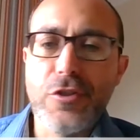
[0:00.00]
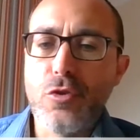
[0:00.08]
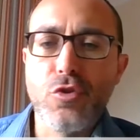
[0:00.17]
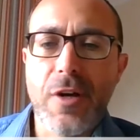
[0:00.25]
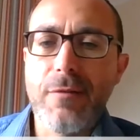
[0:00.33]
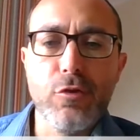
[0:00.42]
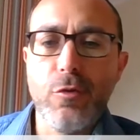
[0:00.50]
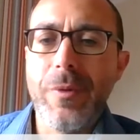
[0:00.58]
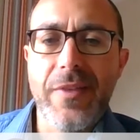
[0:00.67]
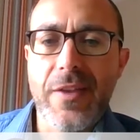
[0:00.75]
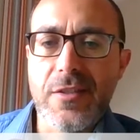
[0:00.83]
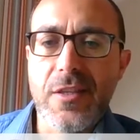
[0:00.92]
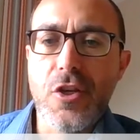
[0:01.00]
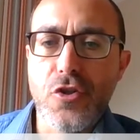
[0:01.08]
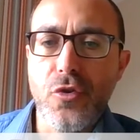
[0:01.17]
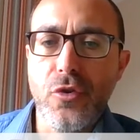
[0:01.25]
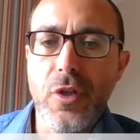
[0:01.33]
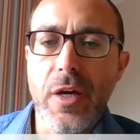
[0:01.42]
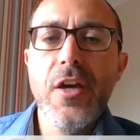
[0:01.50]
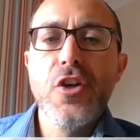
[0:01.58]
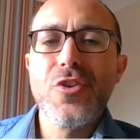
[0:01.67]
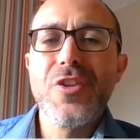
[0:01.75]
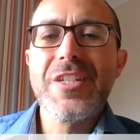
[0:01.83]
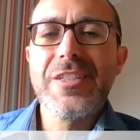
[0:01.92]
to travel to my destination online.
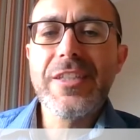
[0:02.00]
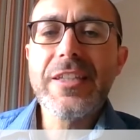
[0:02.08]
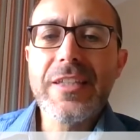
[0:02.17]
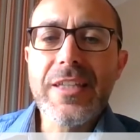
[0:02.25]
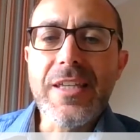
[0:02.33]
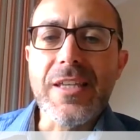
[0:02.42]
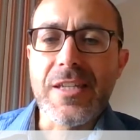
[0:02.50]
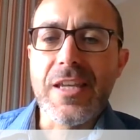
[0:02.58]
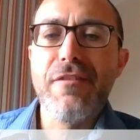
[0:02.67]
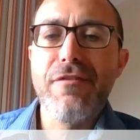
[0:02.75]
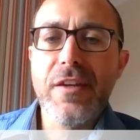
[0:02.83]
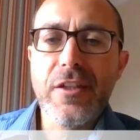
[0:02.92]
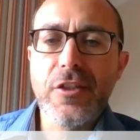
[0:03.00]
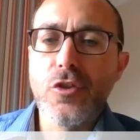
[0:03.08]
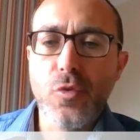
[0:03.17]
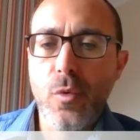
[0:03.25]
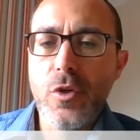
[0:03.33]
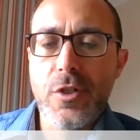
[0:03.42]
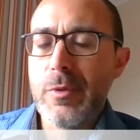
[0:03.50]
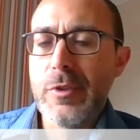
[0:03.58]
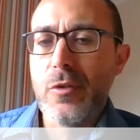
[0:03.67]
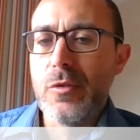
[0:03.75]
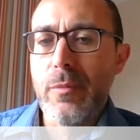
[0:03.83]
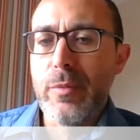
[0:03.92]
So there still is an affinity towards a
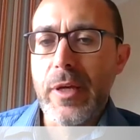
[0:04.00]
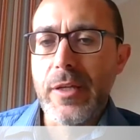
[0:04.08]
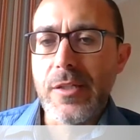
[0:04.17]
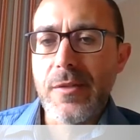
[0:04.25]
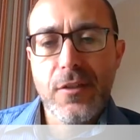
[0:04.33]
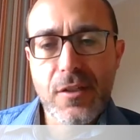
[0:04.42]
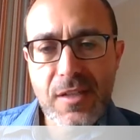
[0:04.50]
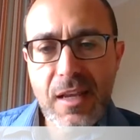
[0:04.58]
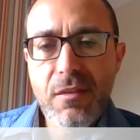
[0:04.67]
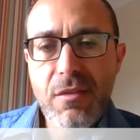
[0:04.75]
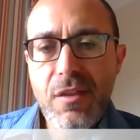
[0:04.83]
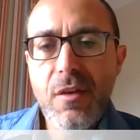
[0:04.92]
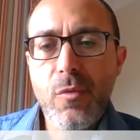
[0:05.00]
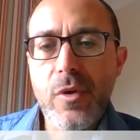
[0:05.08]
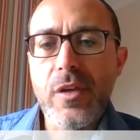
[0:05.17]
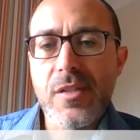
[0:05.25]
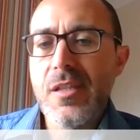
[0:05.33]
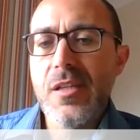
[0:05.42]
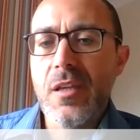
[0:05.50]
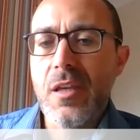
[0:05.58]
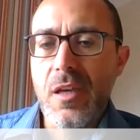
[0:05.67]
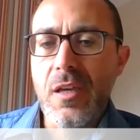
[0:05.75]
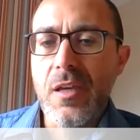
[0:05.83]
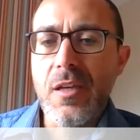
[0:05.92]
particular place. The second thing we are
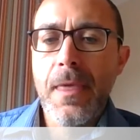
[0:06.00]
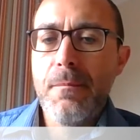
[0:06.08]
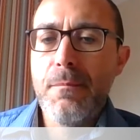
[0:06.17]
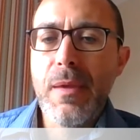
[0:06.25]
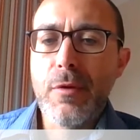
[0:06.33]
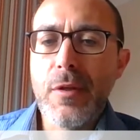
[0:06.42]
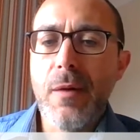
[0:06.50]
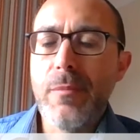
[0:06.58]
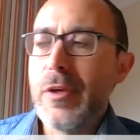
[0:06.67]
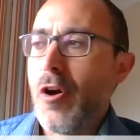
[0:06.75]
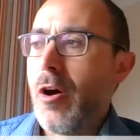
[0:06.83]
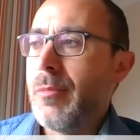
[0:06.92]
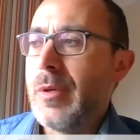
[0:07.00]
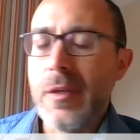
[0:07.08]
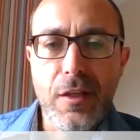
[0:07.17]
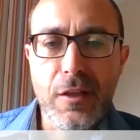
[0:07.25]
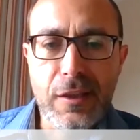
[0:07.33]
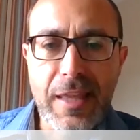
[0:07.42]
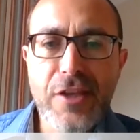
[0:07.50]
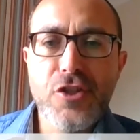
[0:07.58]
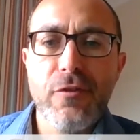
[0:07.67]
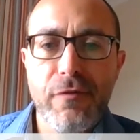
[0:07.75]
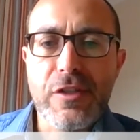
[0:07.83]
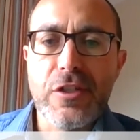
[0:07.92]
seeing is people are becoming
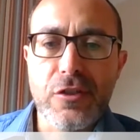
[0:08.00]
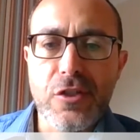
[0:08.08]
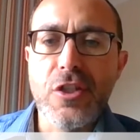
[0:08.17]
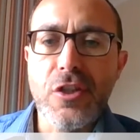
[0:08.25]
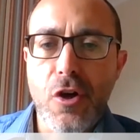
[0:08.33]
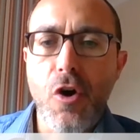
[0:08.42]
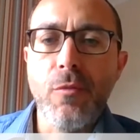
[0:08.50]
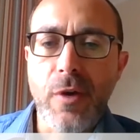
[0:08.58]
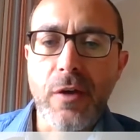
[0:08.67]
leisure visitors in their home